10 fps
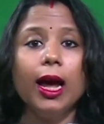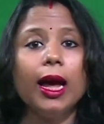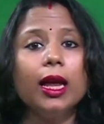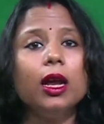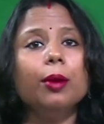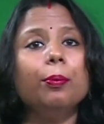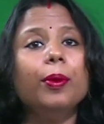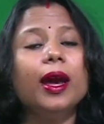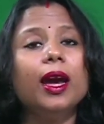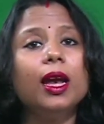and
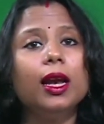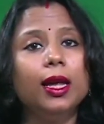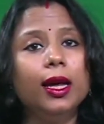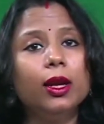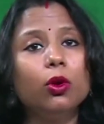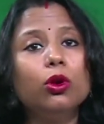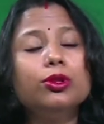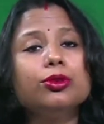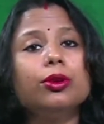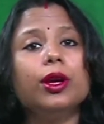parallelly, it
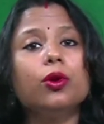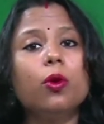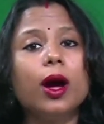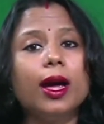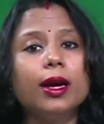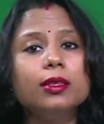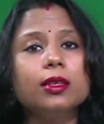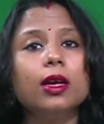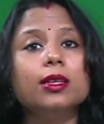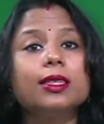also requires
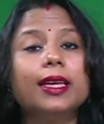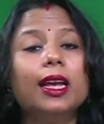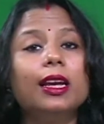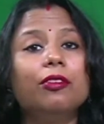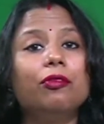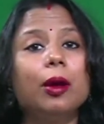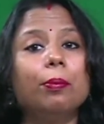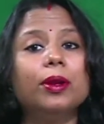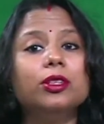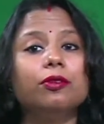skill
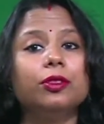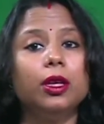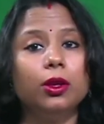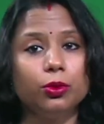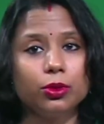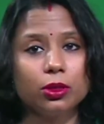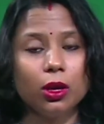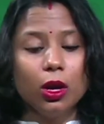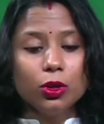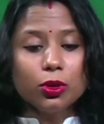development of the youths.
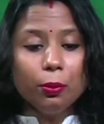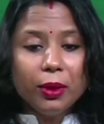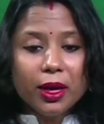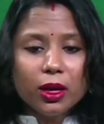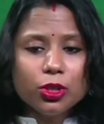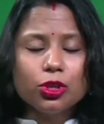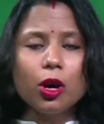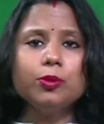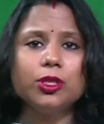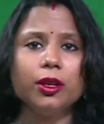So, mere
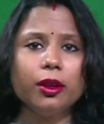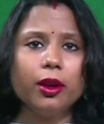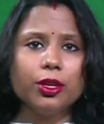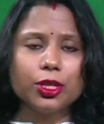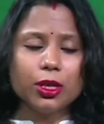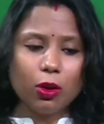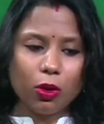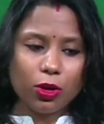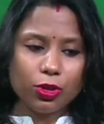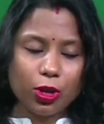job generation
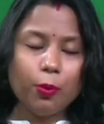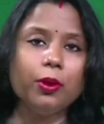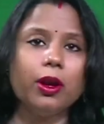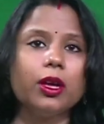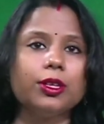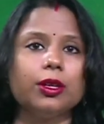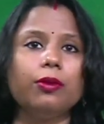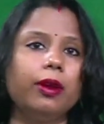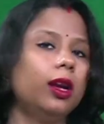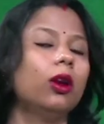or job creation will